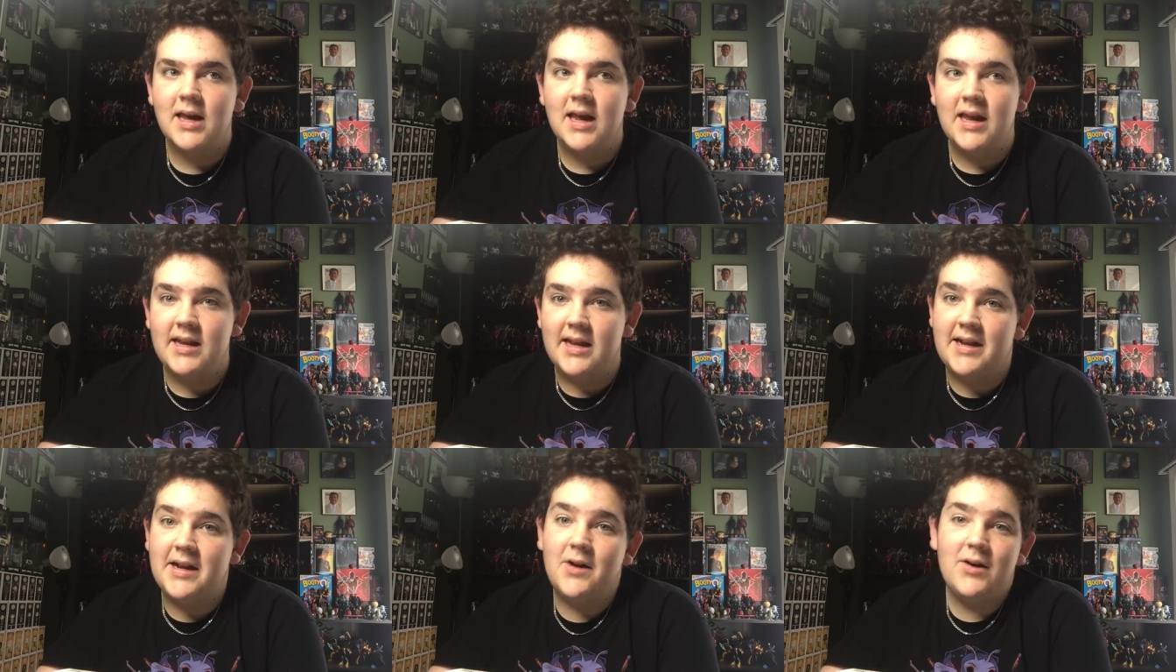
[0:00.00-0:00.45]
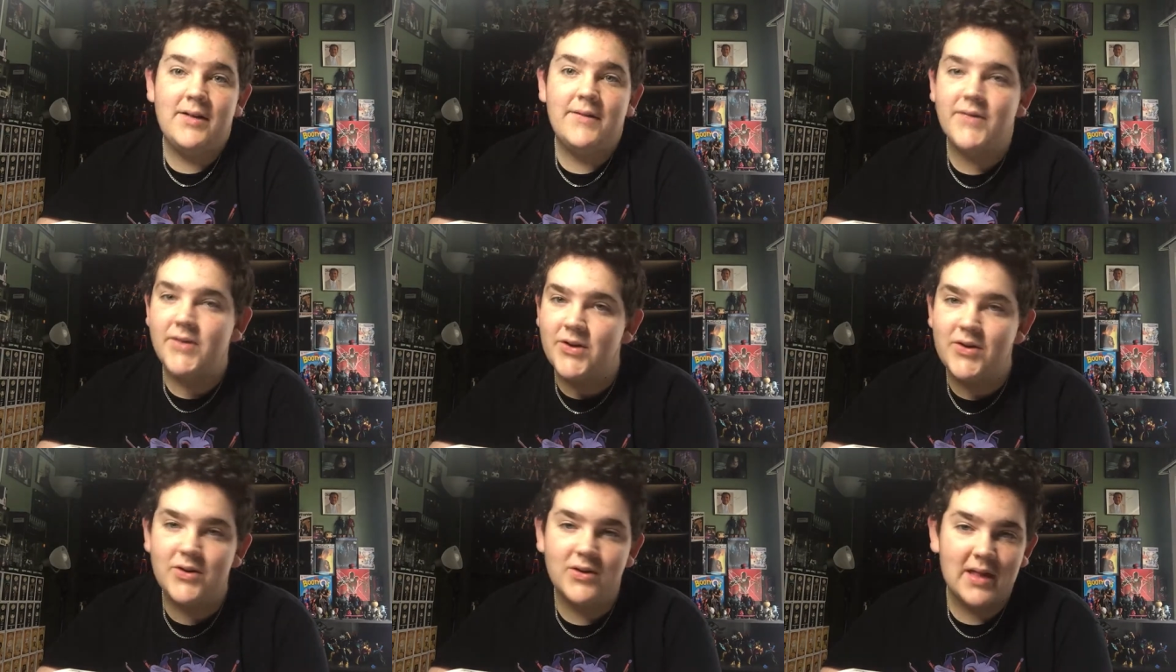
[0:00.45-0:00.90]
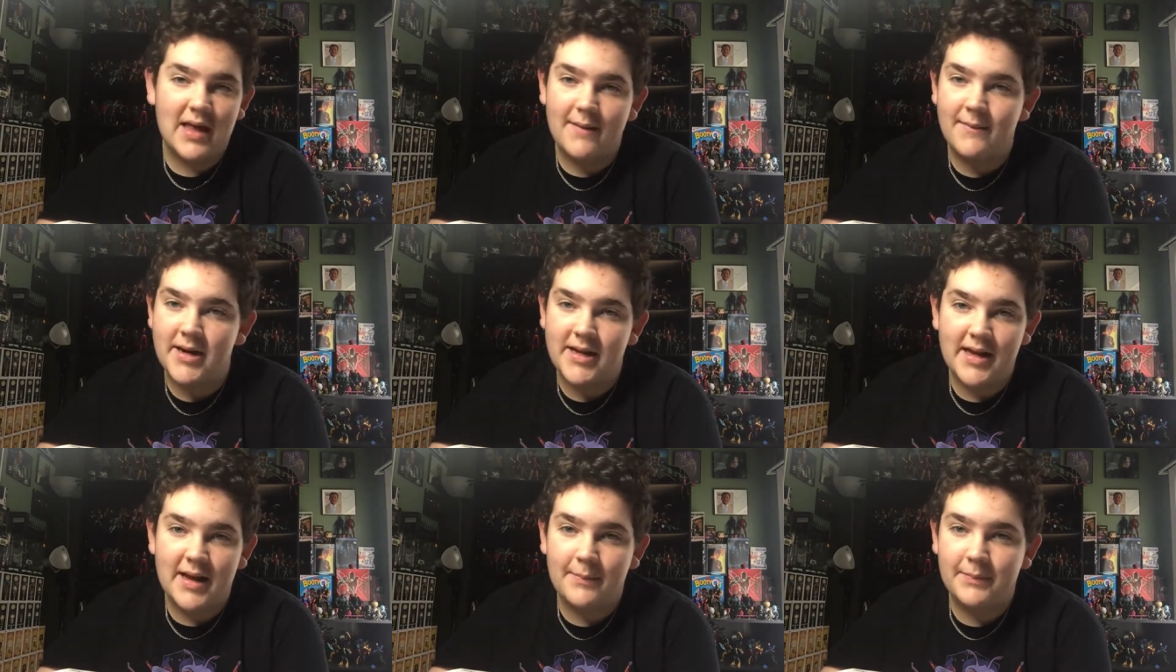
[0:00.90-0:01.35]
And they don't even do that
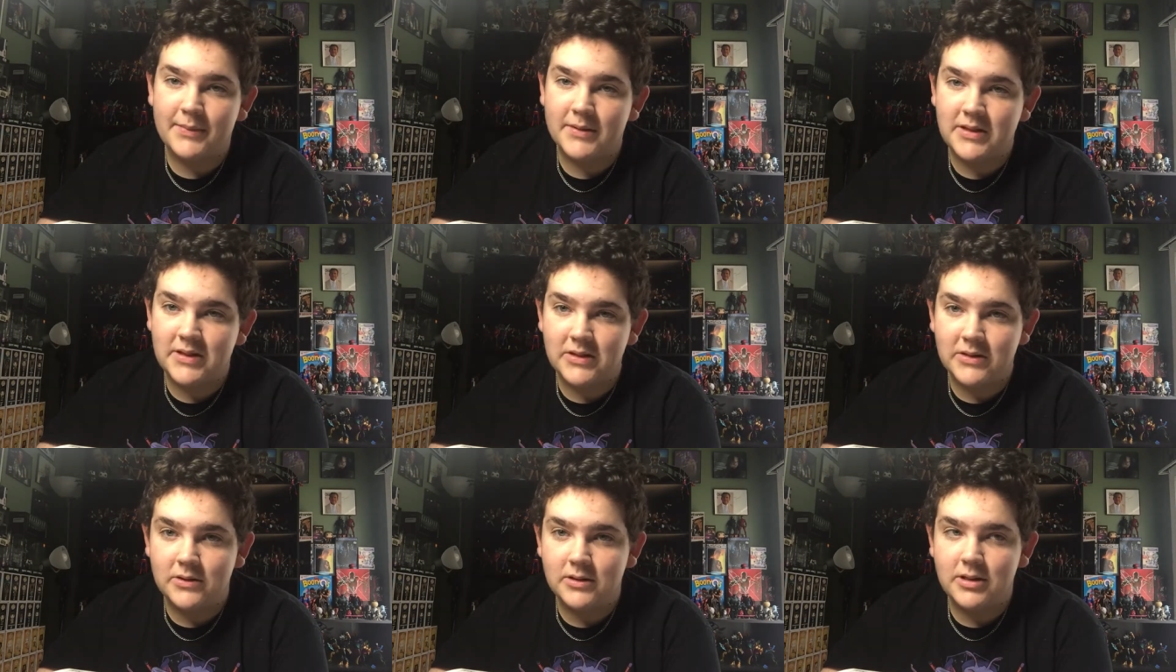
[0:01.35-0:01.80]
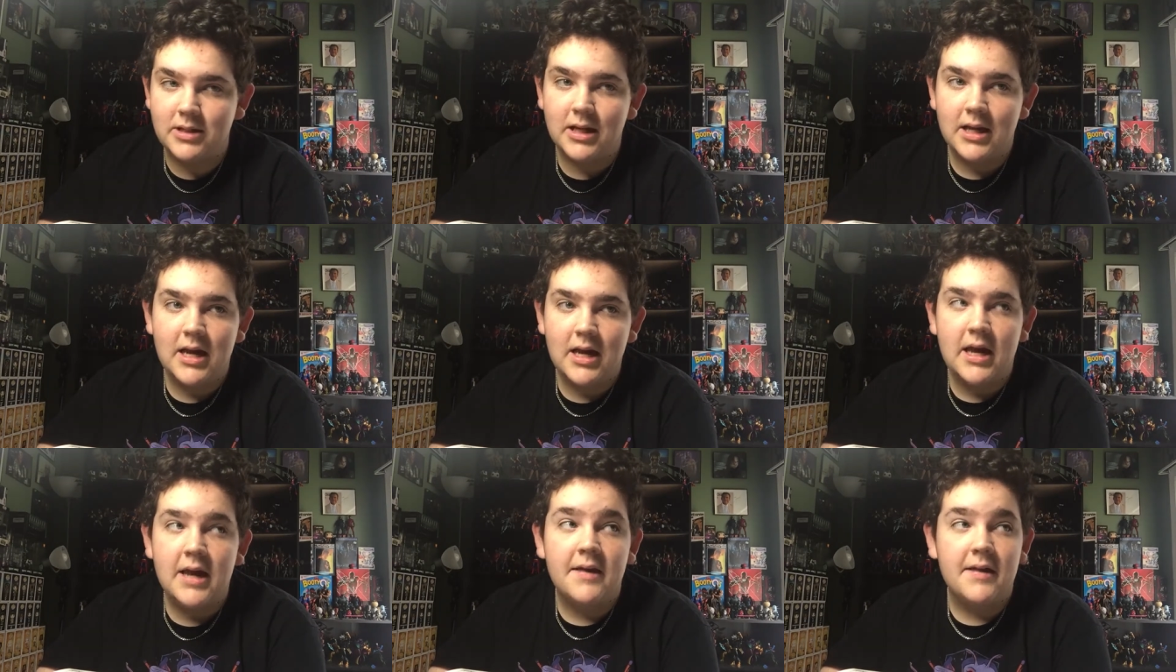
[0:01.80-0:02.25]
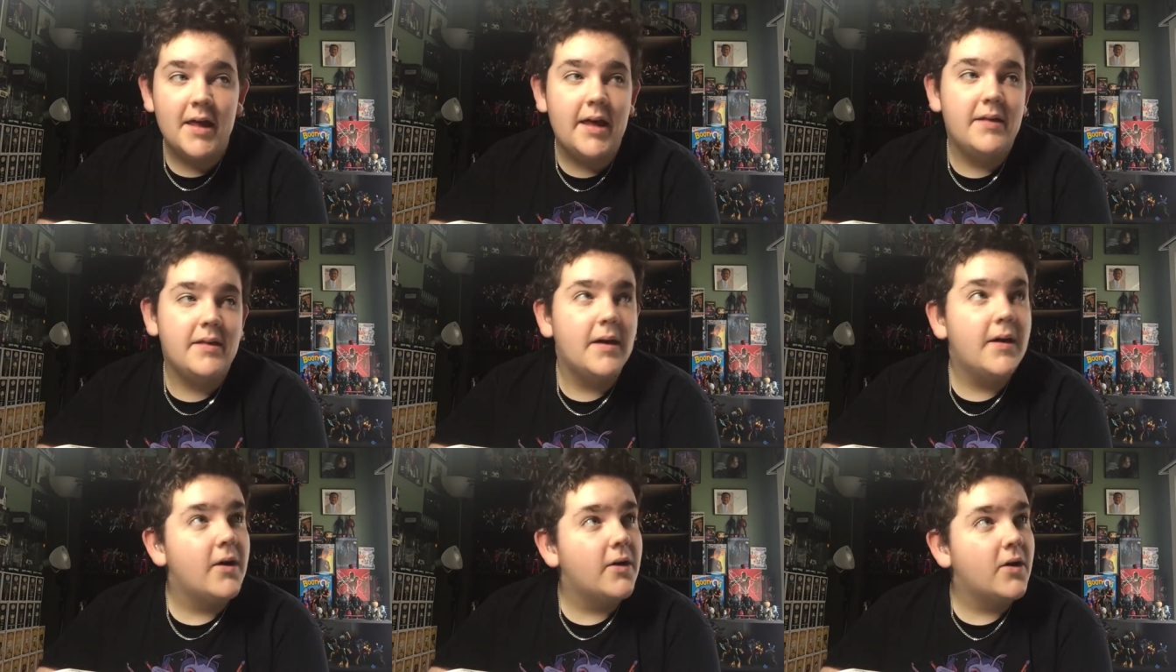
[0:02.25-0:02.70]
many episodes. They
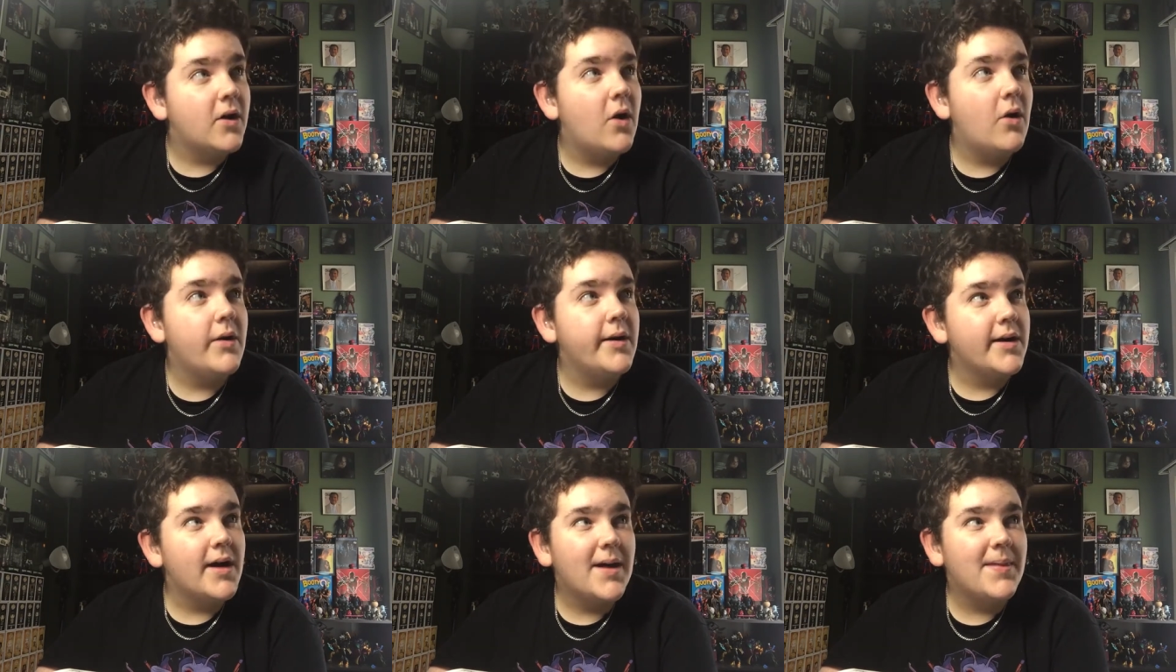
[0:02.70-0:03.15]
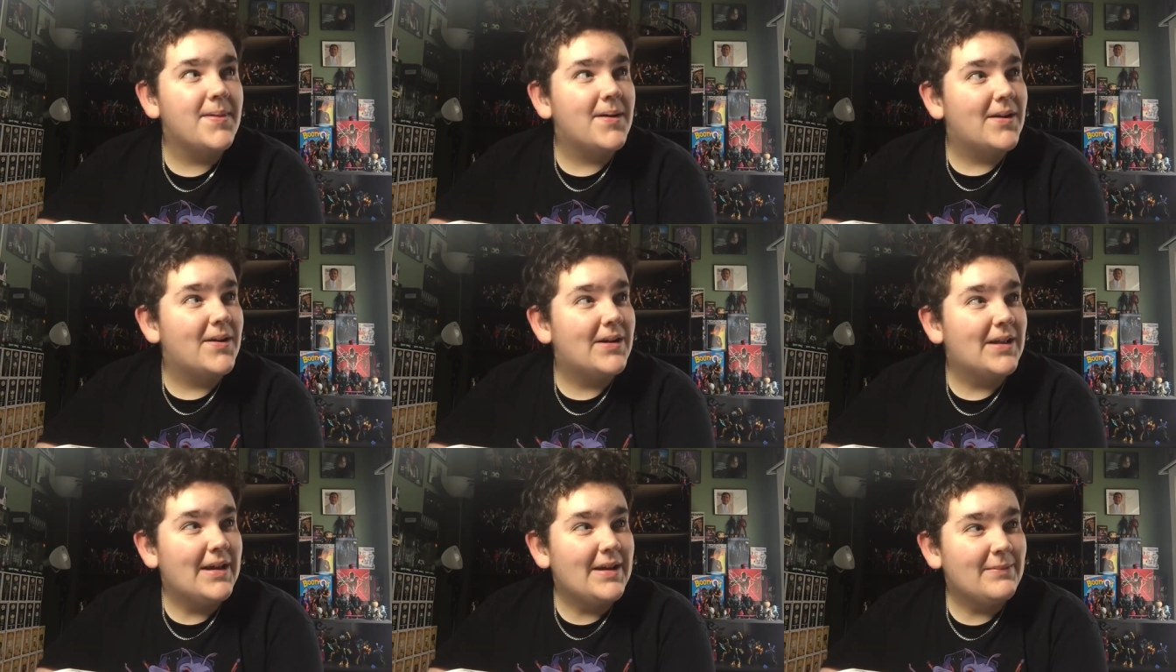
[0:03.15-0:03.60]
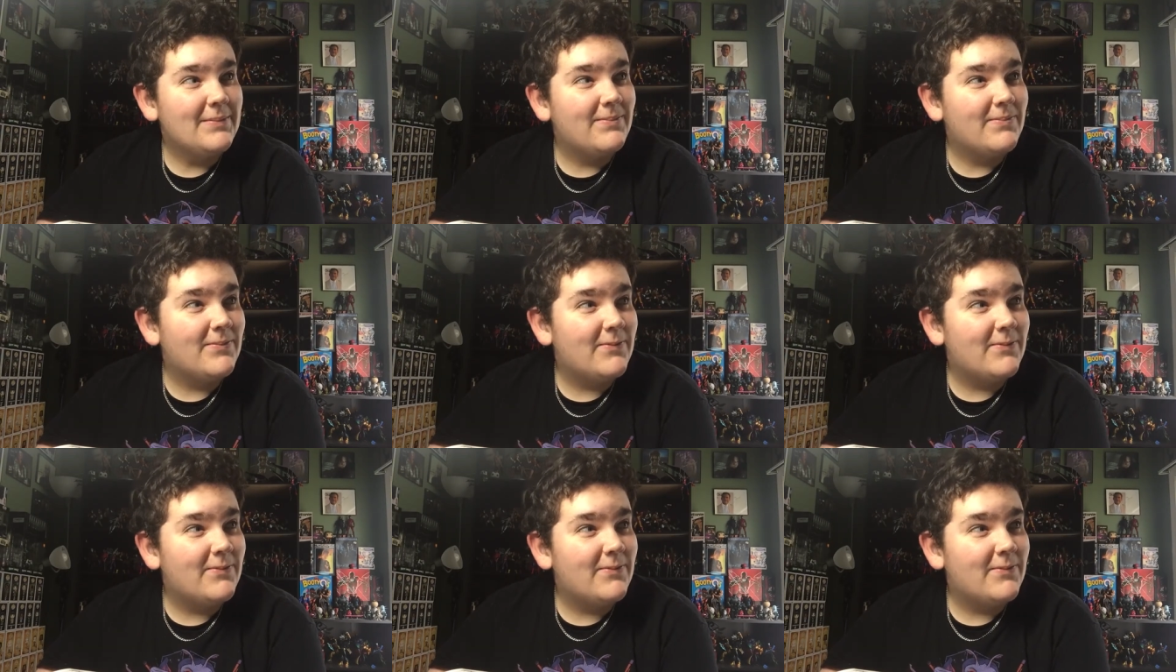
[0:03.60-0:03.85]
they're going on their like.